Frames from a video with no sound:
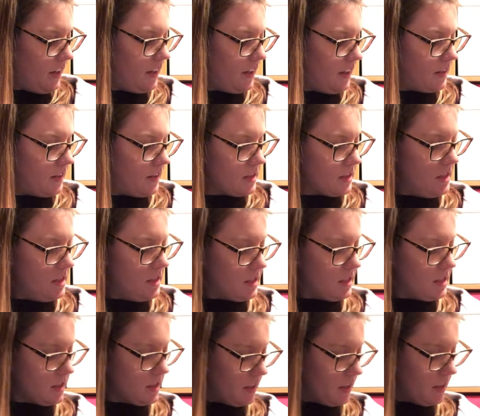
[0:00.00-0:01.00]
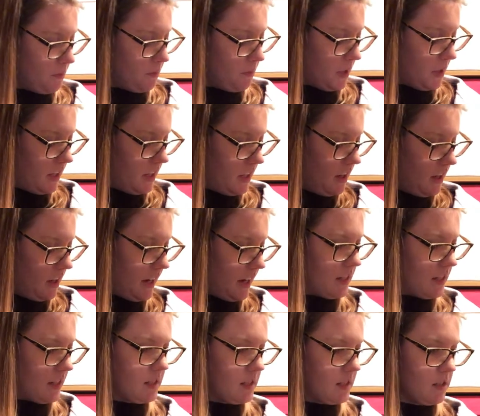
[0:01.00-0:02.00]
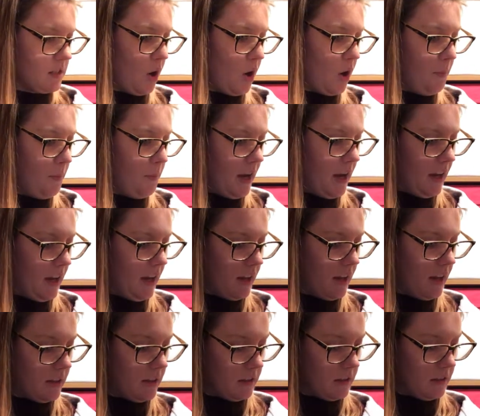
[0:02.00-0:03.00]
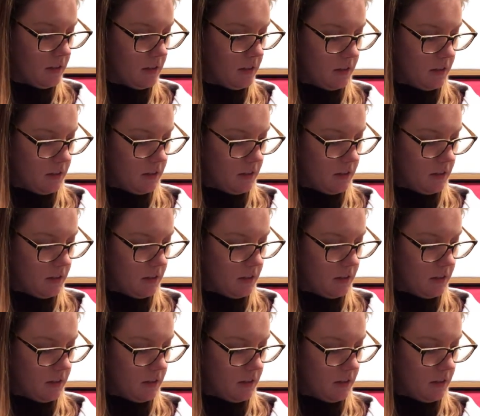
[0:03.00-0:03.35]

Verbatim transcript: And is this going to be a snowman?